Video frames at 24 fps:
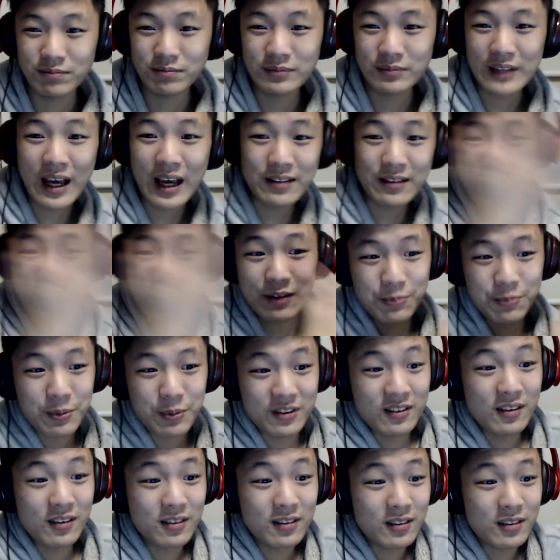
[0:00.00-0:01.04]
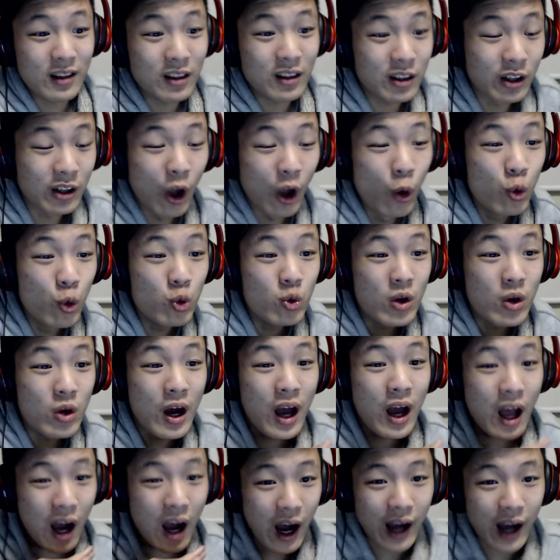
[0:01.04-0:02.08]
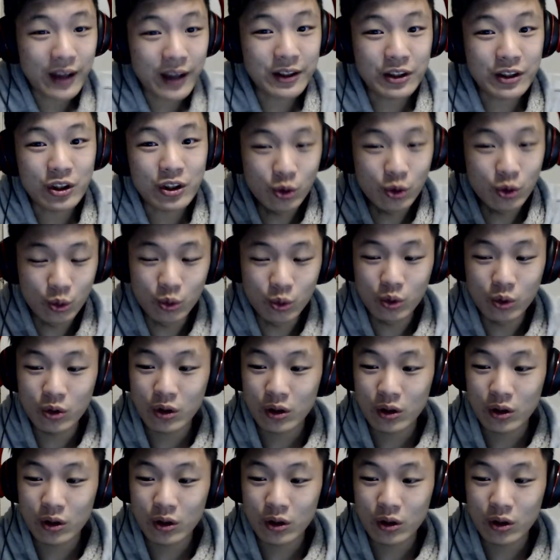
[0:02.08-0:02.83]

has possesses a low IQ,